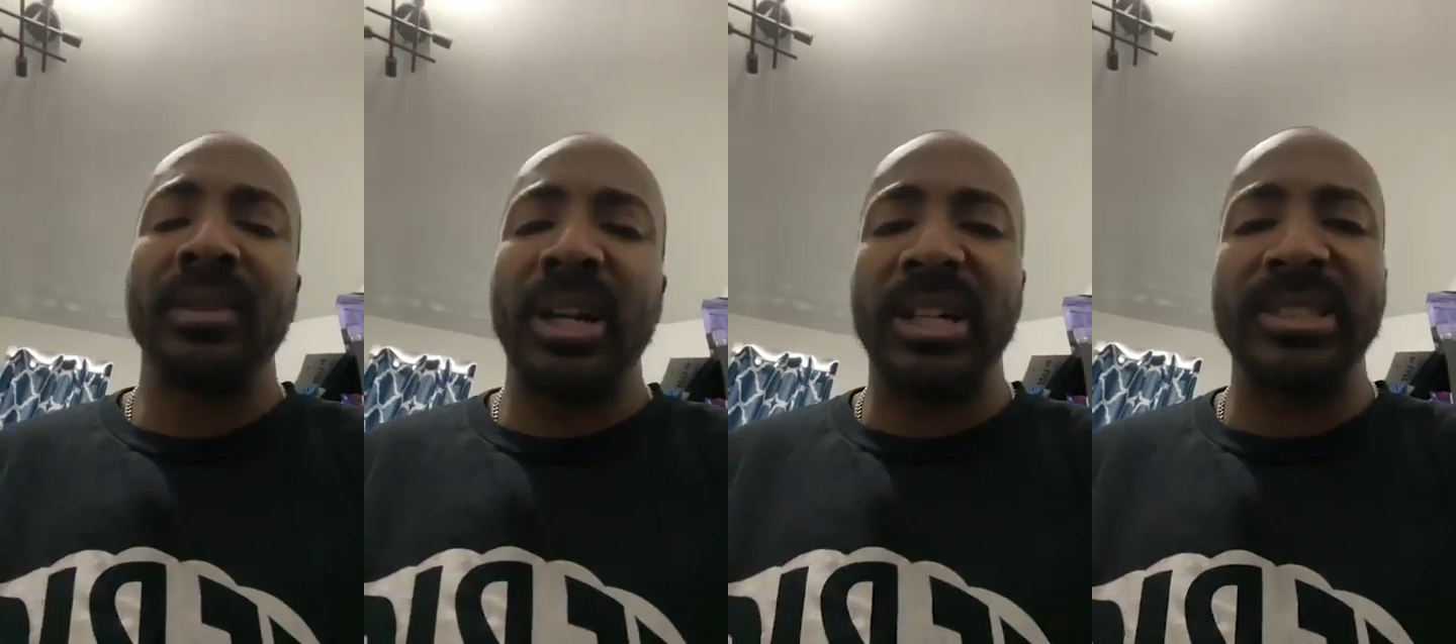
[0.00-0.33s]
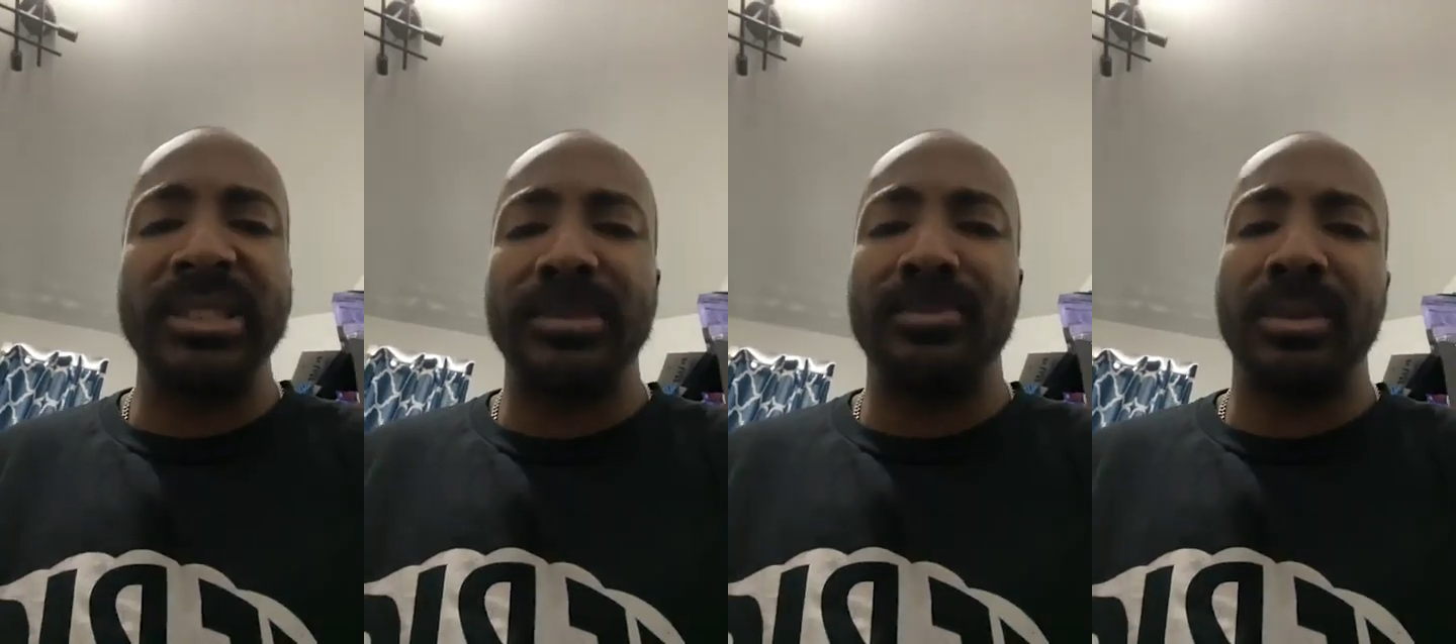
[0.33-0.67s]

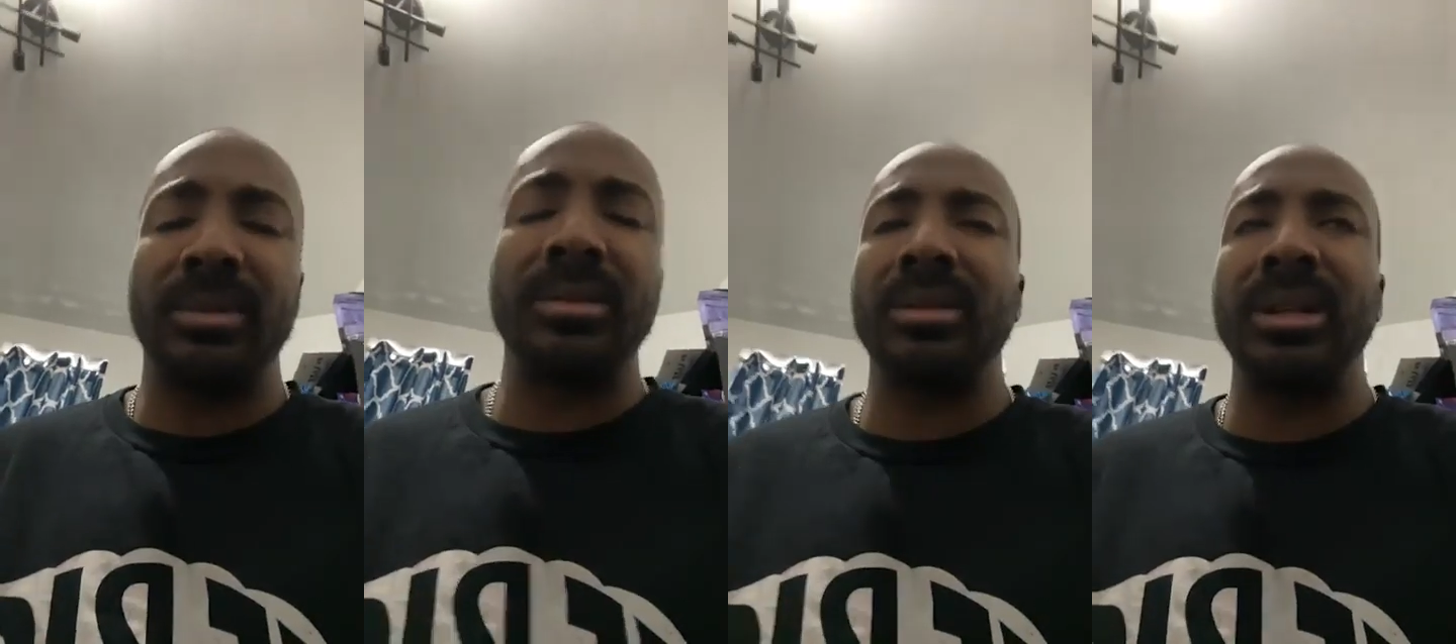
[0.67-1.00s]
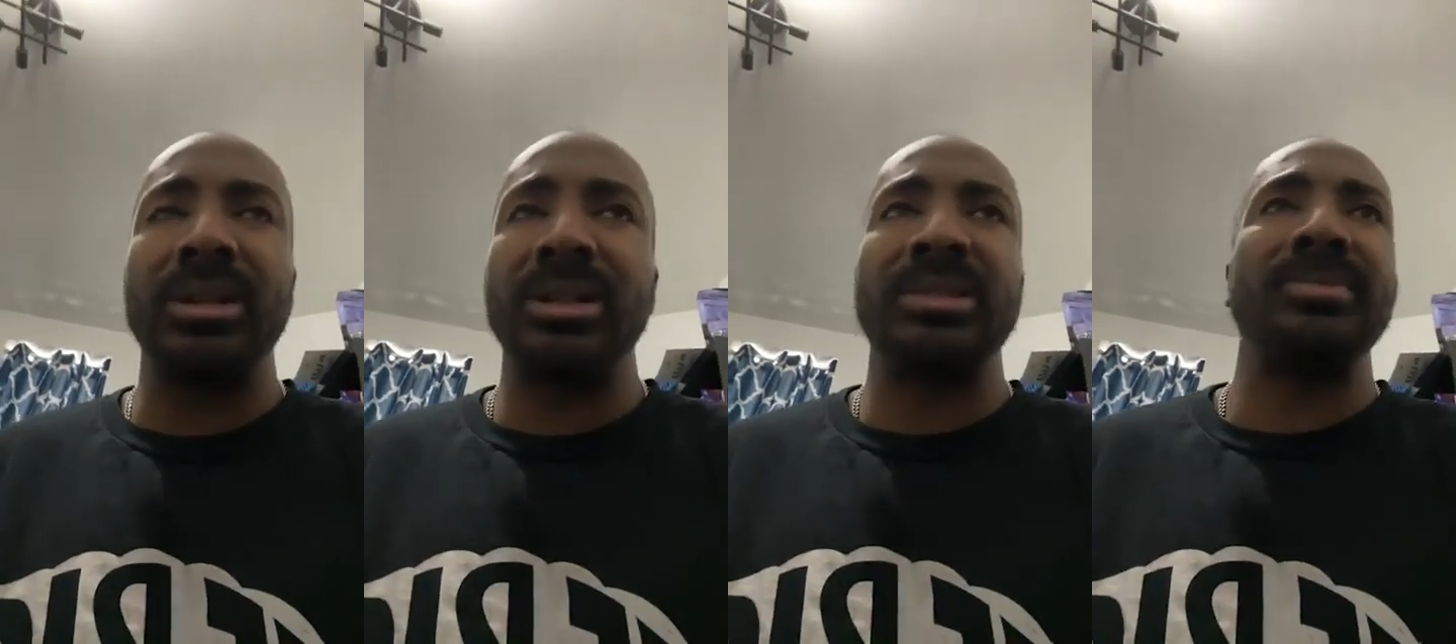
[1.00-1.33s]

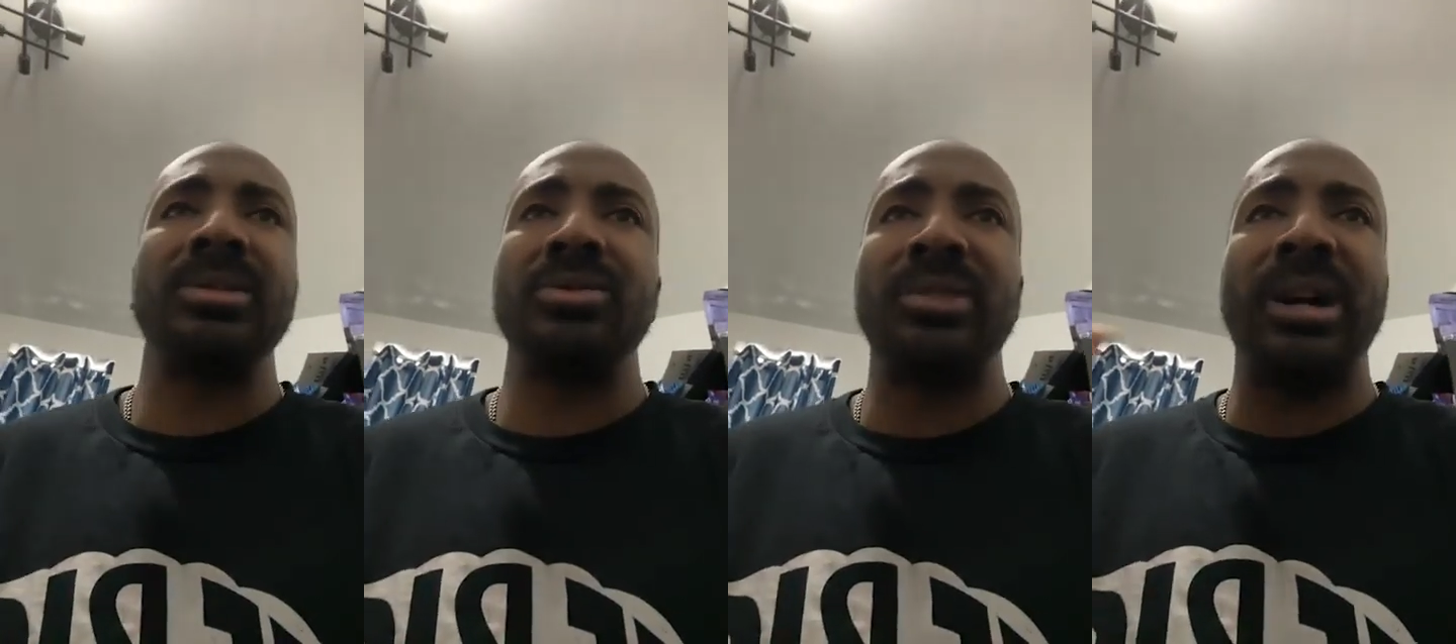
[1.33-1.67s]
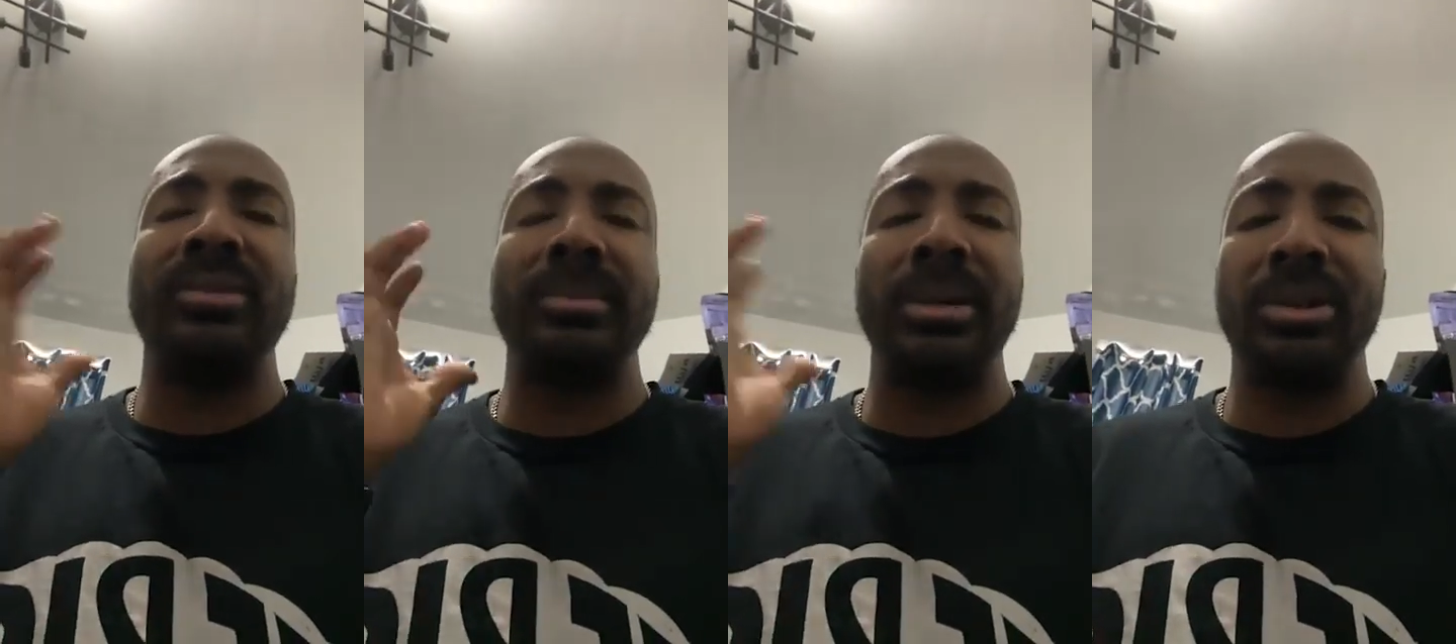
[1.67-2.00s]
it just been
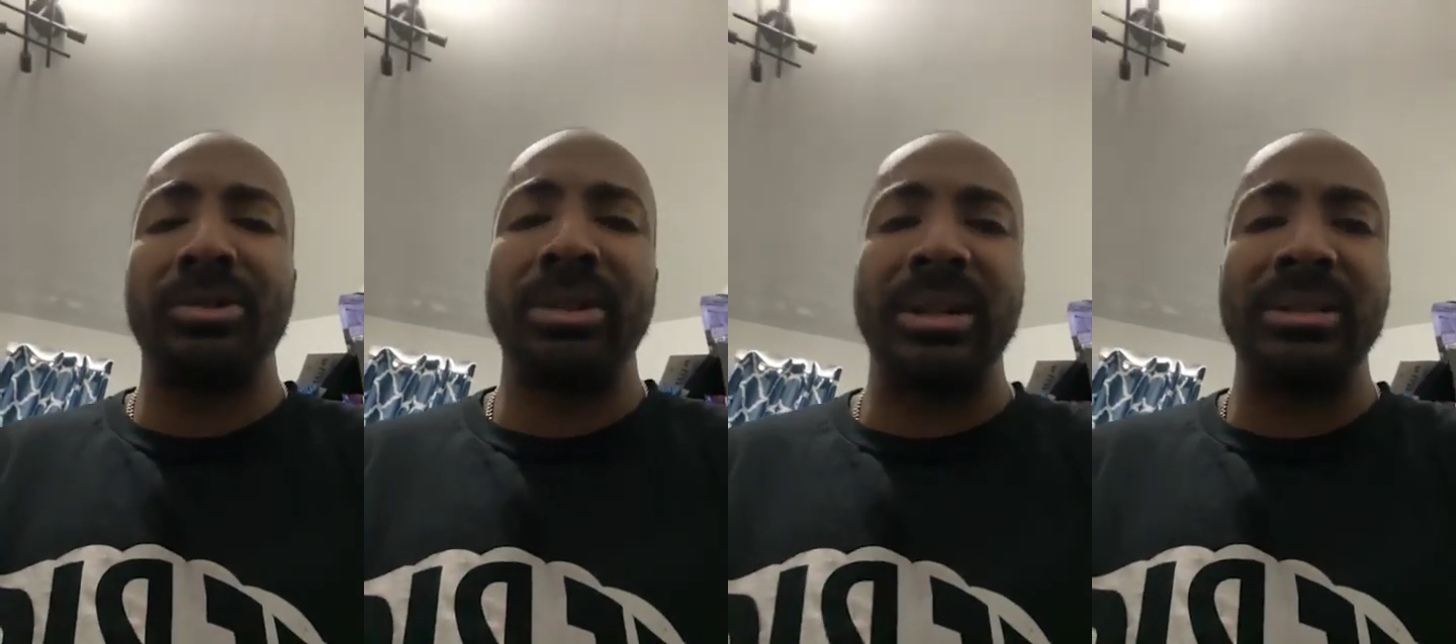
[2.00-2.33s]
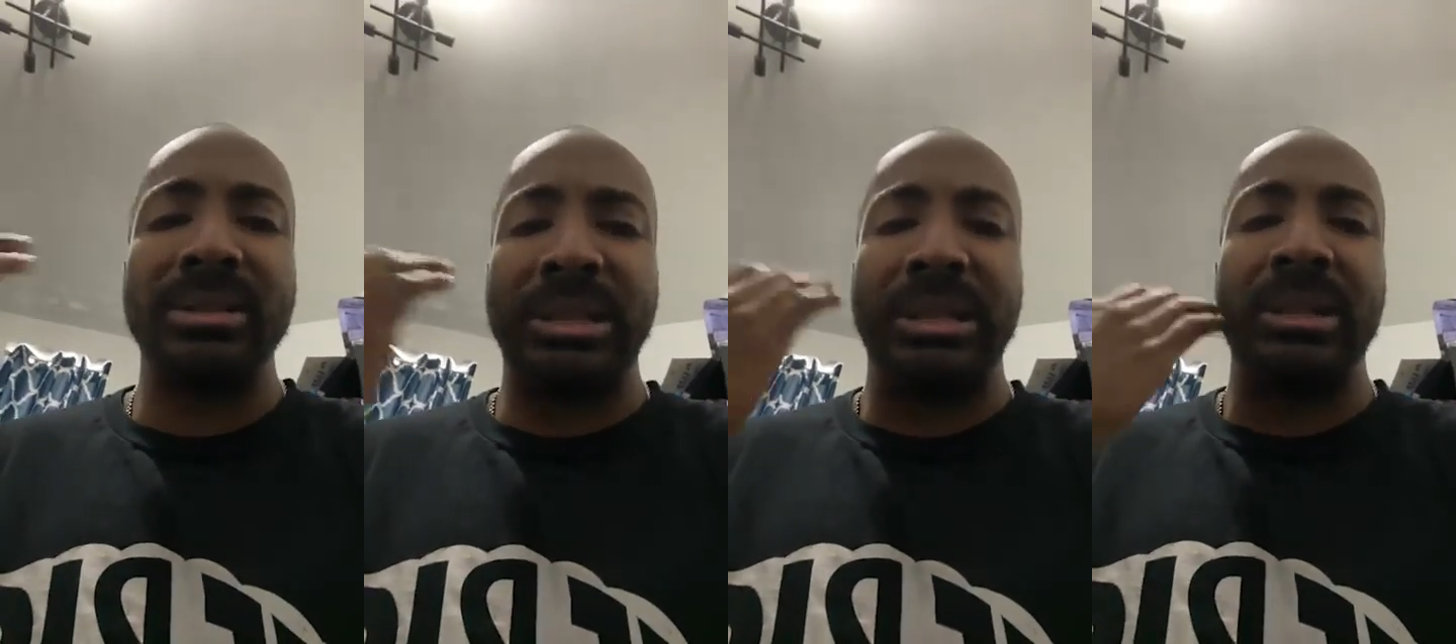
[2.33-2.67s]
driving me
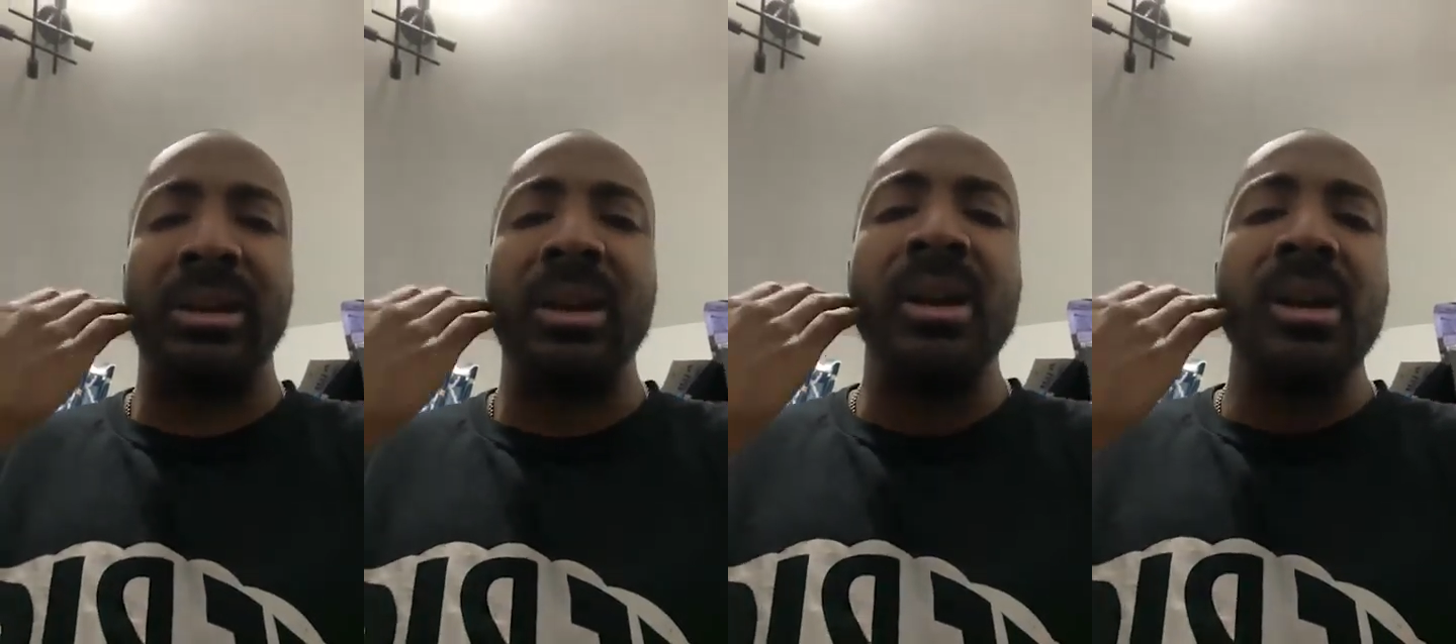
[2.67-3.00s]
crazy.